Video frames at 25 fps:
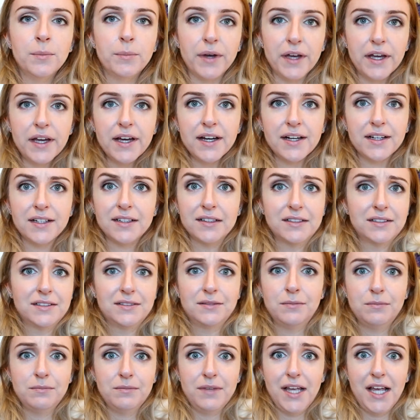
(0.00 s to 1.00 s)
But yeah,
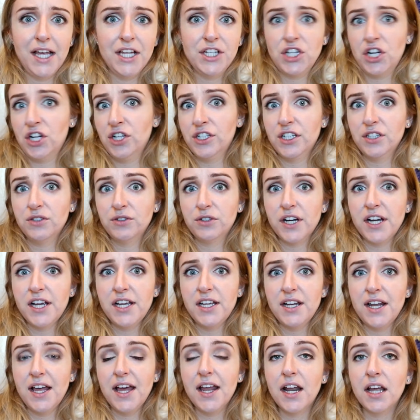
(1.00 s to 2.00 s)
it turned out
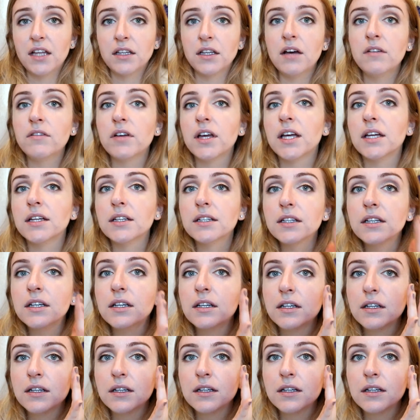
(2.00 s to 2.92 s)
great and I love it.